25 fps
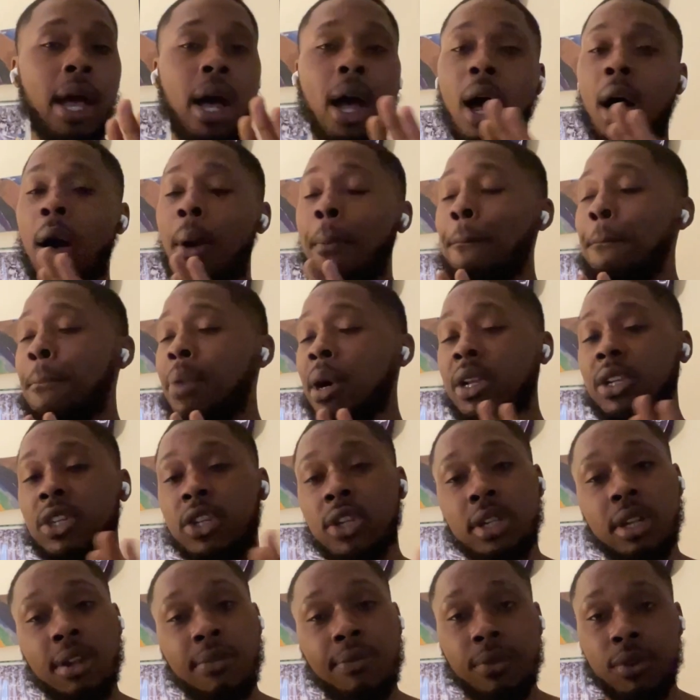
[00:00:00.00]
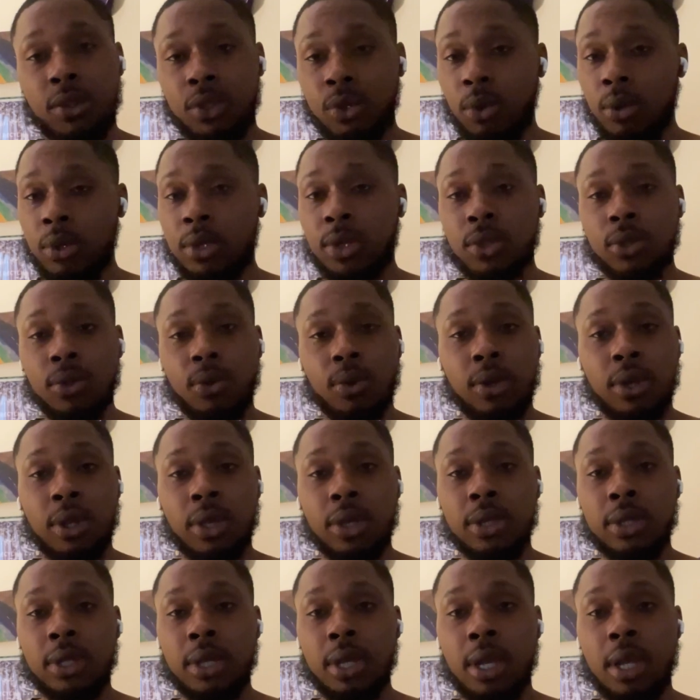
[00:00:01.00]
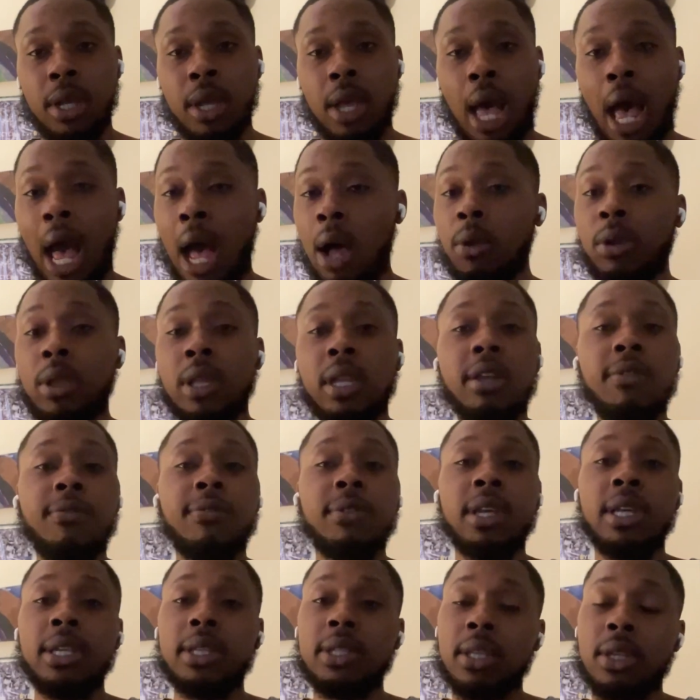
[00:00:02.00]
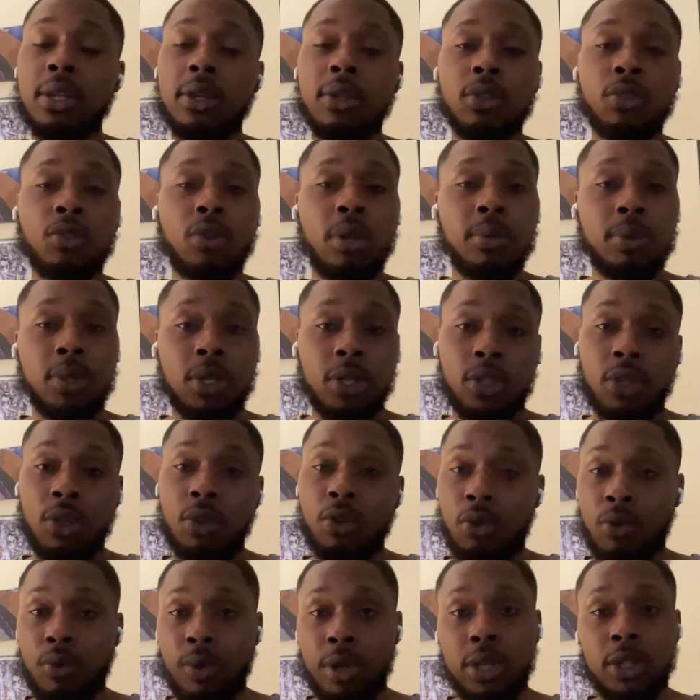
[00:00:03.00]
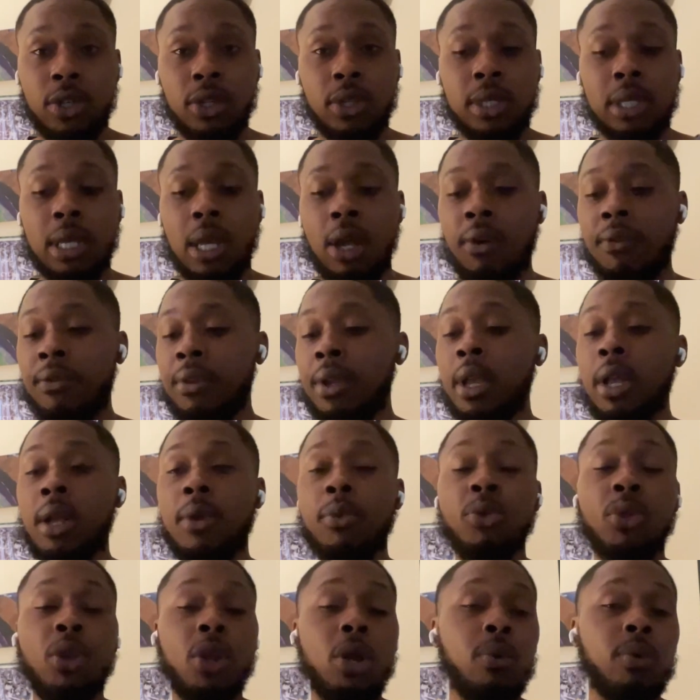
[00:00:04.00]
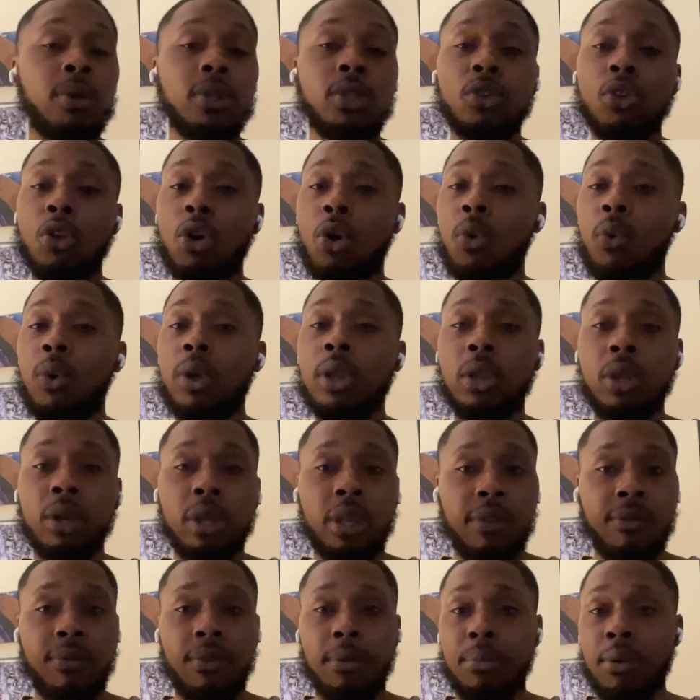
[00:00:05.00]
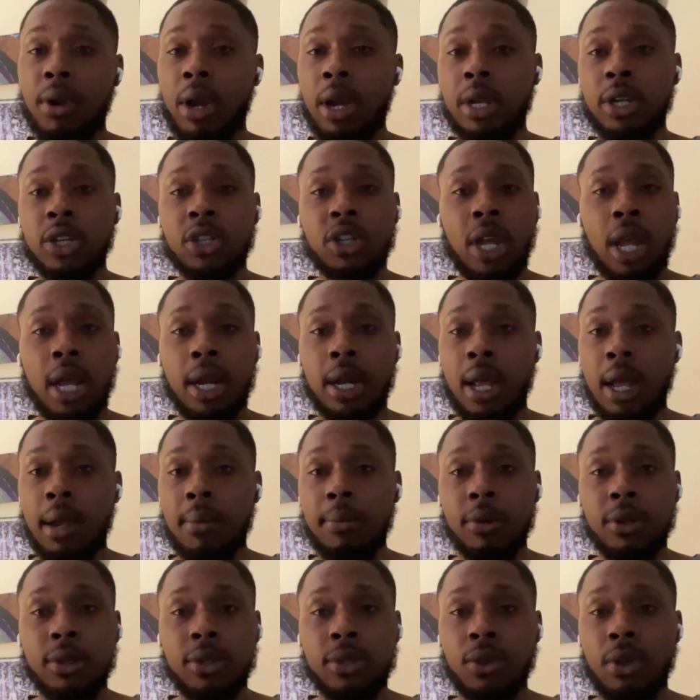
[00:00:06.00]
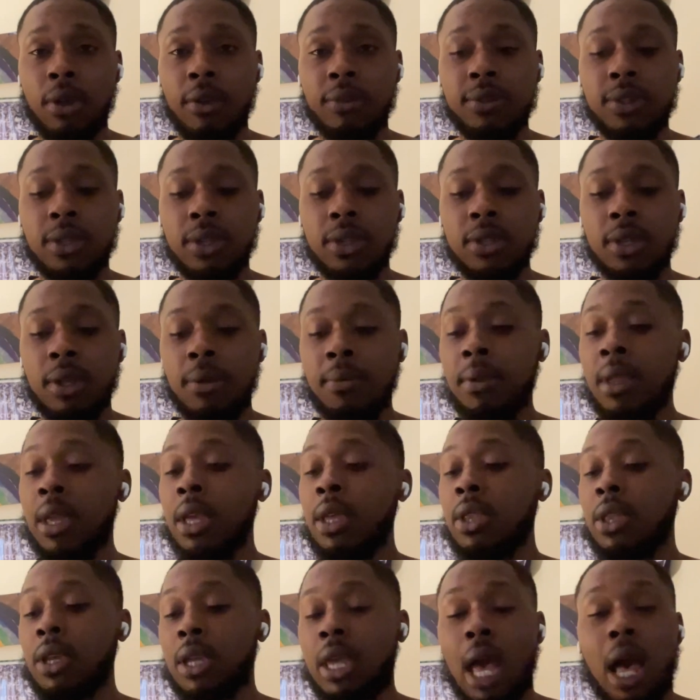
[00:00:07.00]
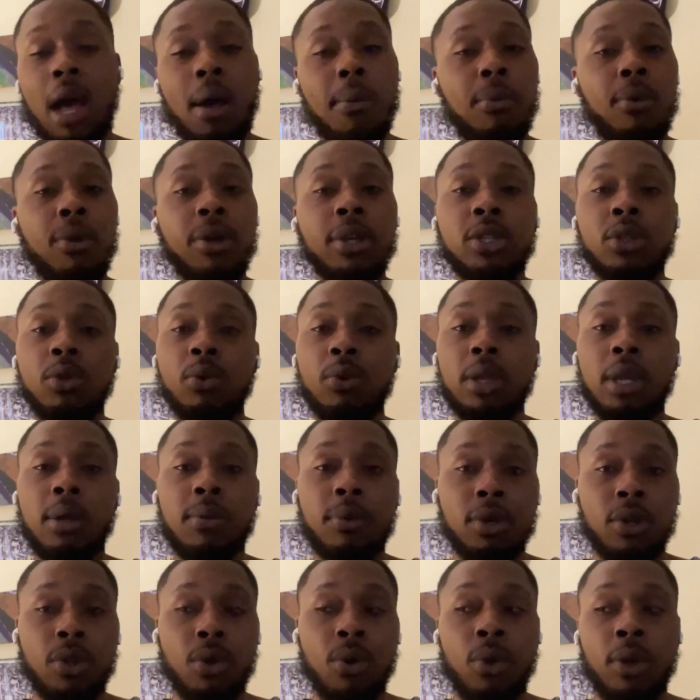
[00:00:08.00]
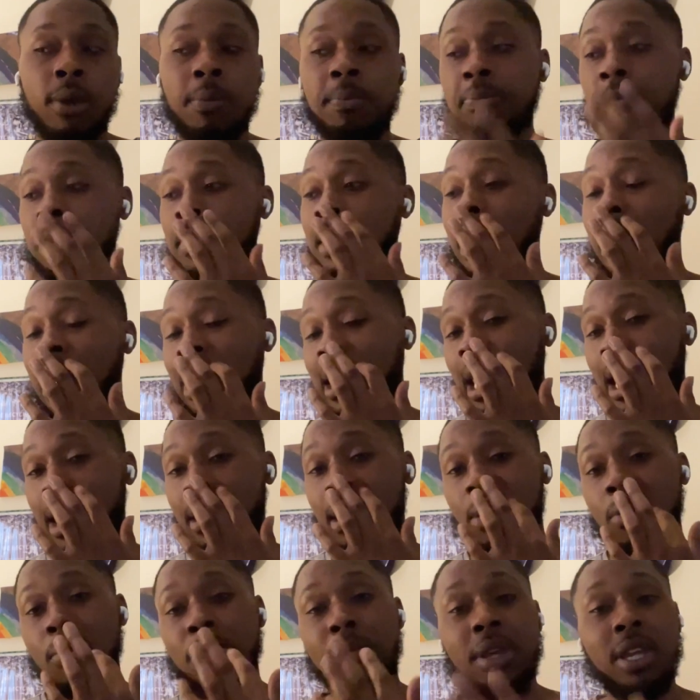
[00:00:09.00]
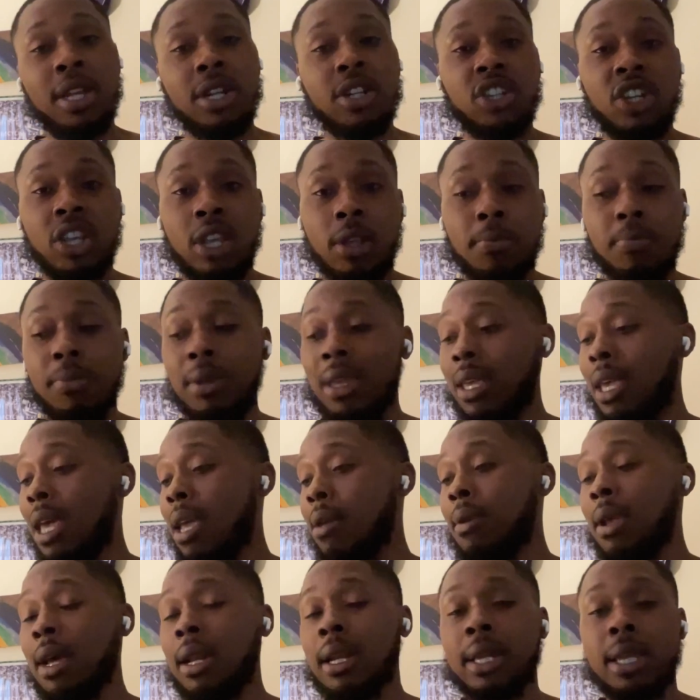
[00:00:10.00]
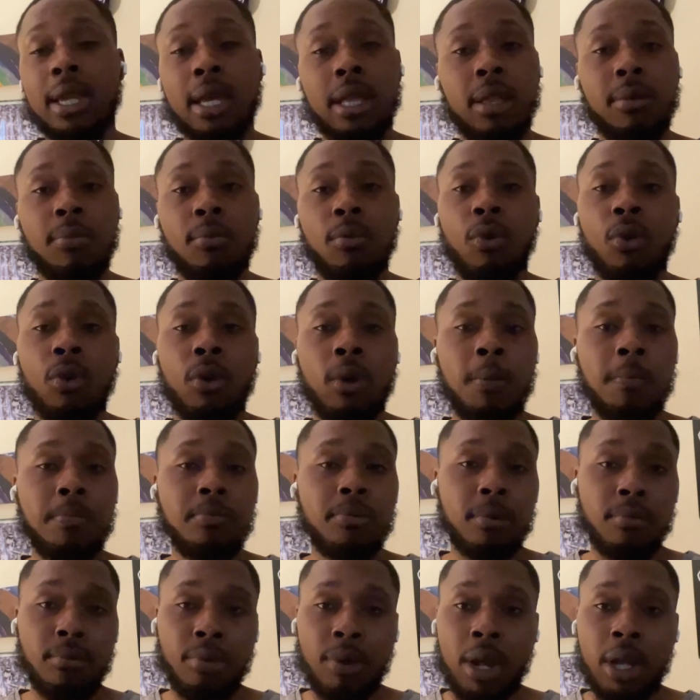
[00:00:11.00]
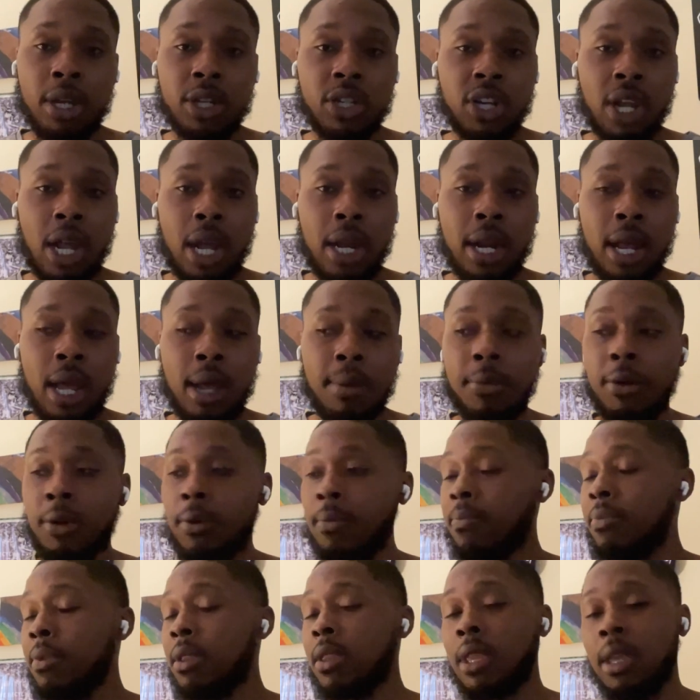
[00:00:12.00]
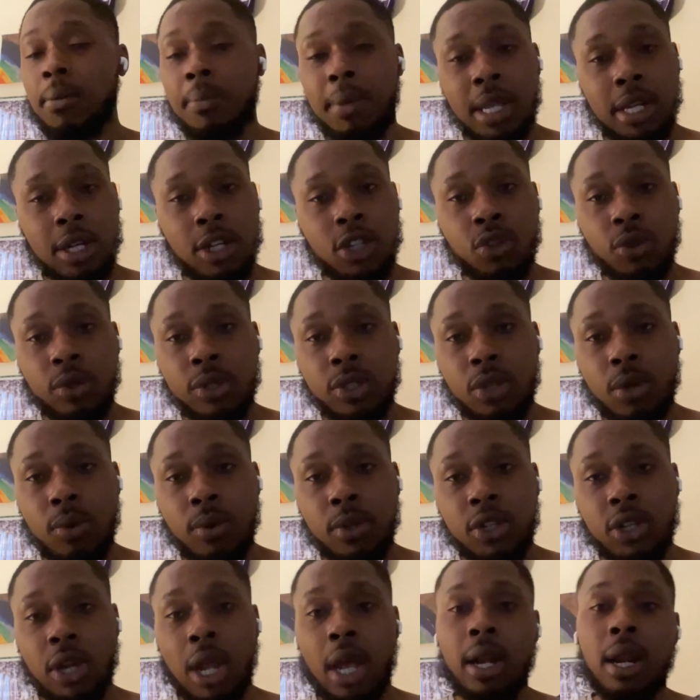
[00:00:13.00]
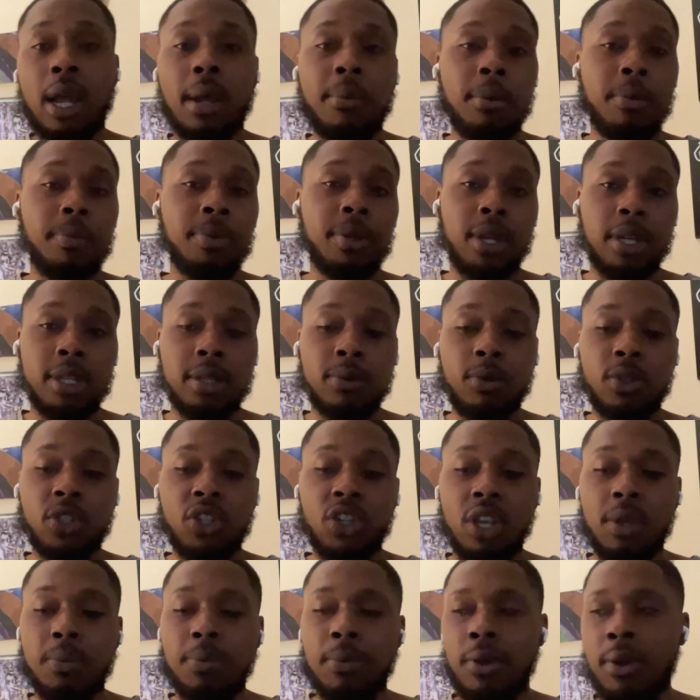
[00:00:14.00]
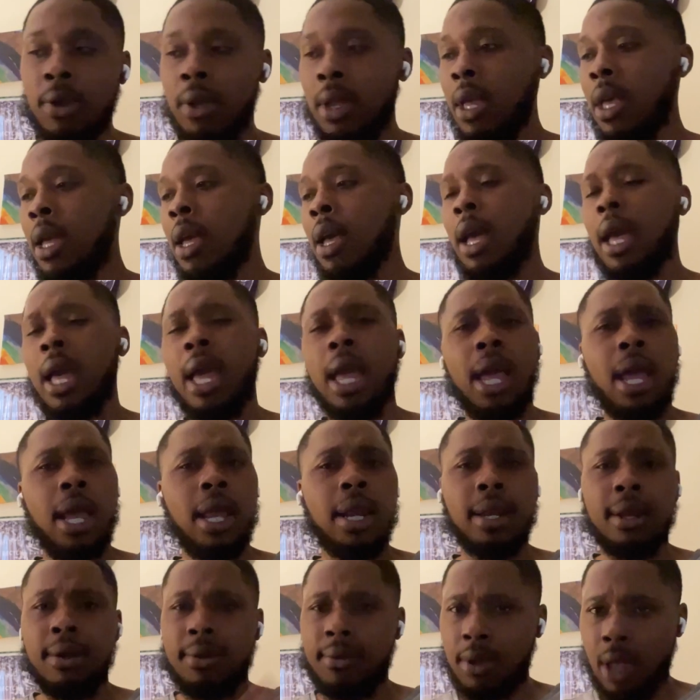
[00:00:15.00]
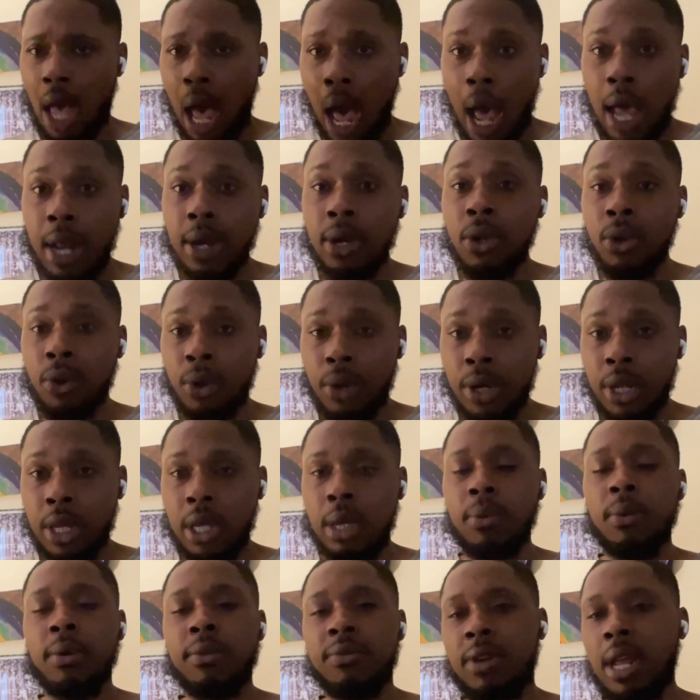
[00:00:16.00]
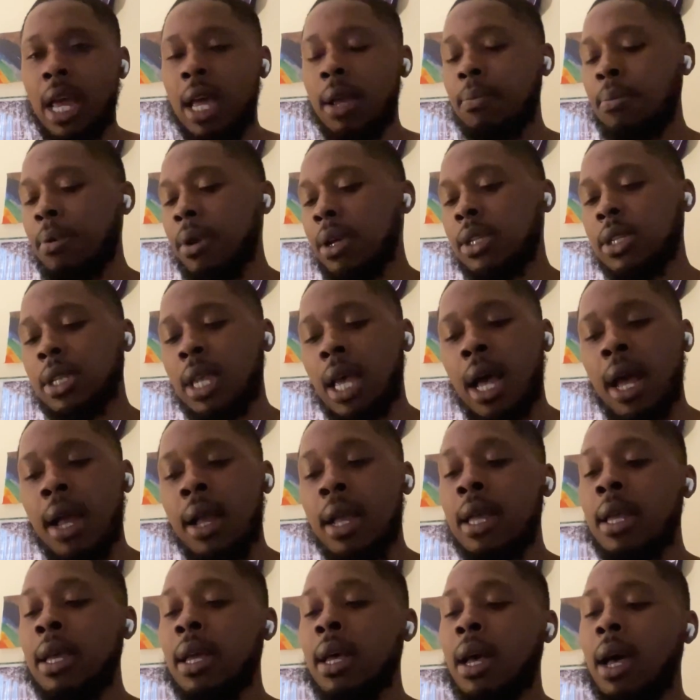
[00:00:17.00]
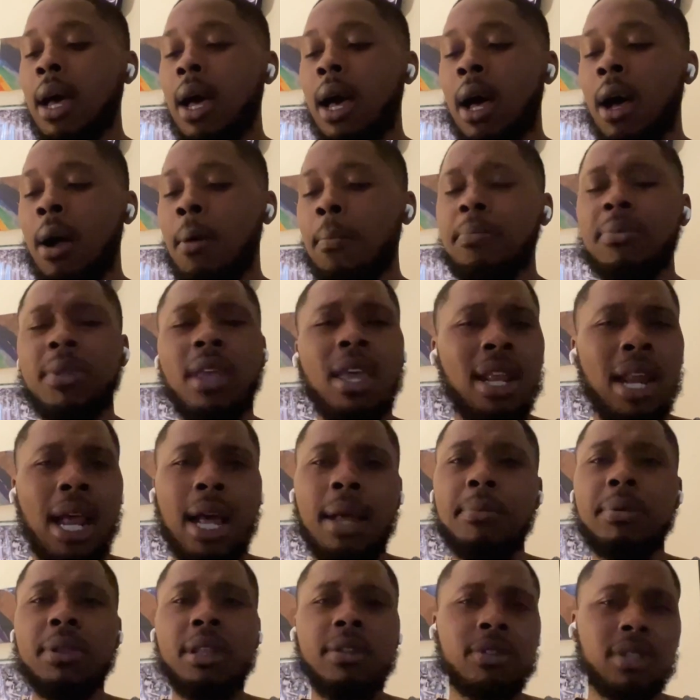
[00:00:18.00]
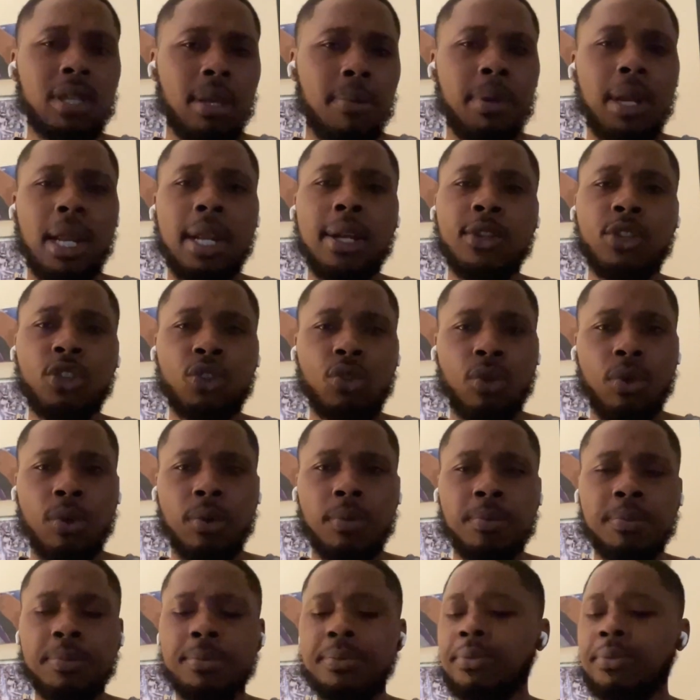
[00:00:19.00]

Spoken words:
a bunch of different sources on this. I'll leave links in the description so you can read yourself. There was no one looking for Brian Schottenheimer this offseason. The Cowboys knew what they were doing. They were being cheap. It came down to Kellen Moore, Brian Schottenheimer. They made the choice to go with Schottenheimer because it was cheaper, and continuity with Dak Prescott. And I believe some of that is true.